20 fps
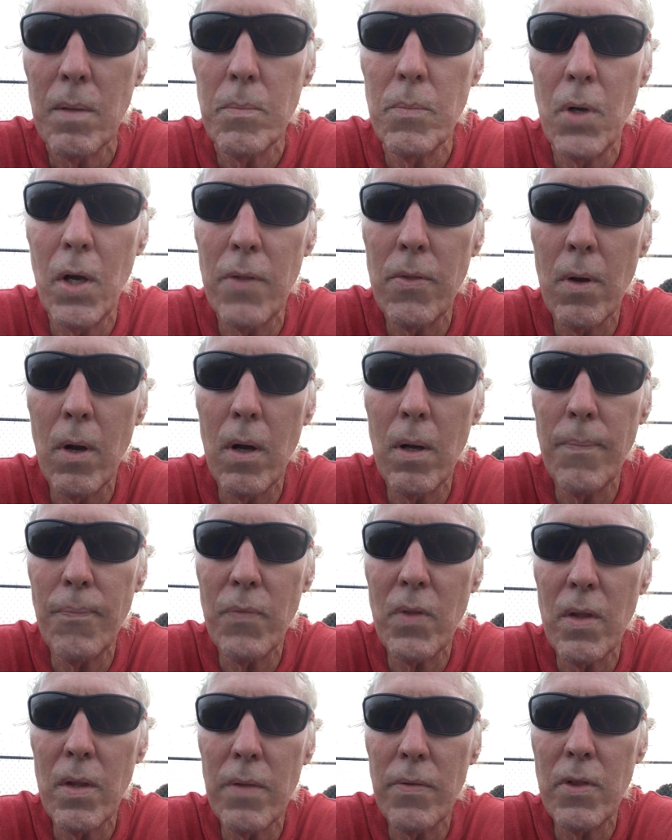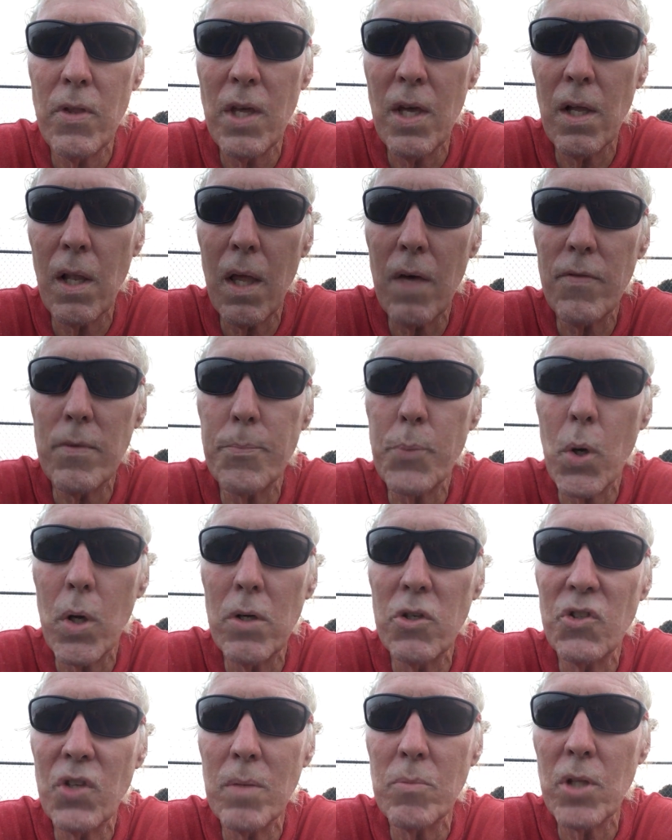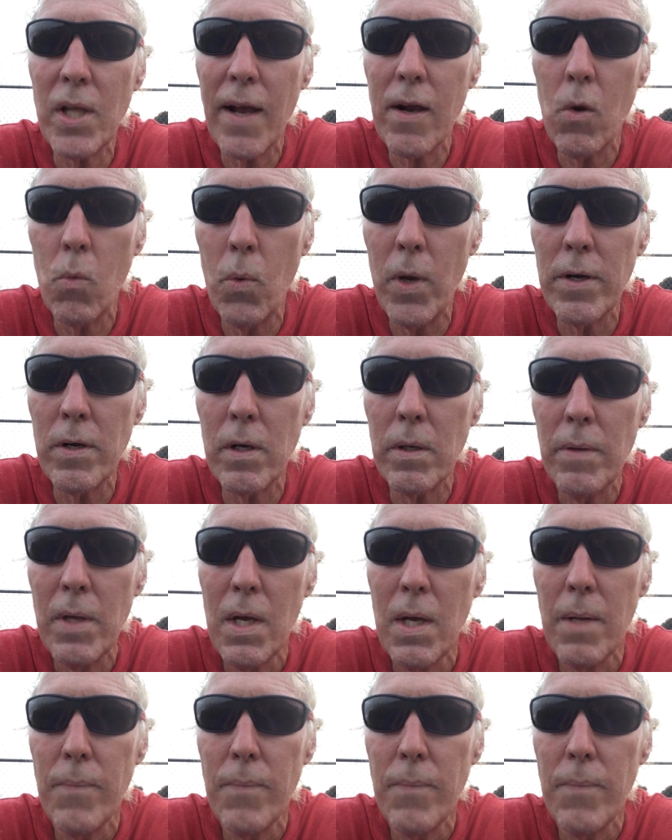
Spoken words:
the 11 Pro seems like a winner.